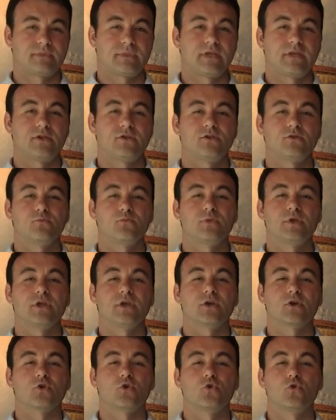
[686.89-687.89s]
then it'll
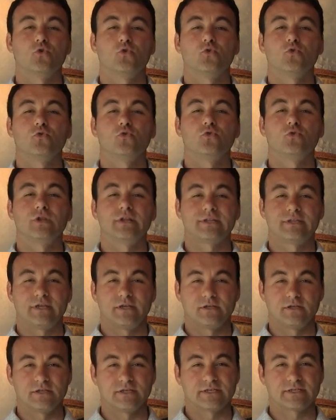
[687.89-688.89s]
be a cool and
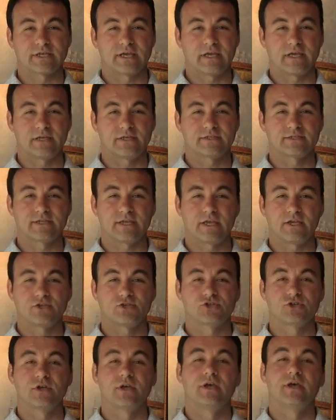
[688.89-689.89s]
tingly
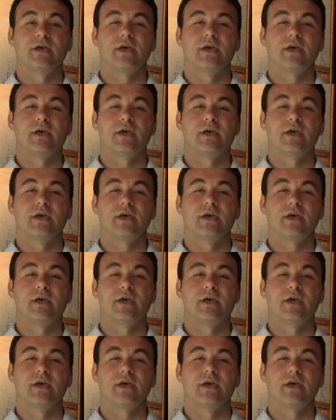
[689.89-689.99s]
stage,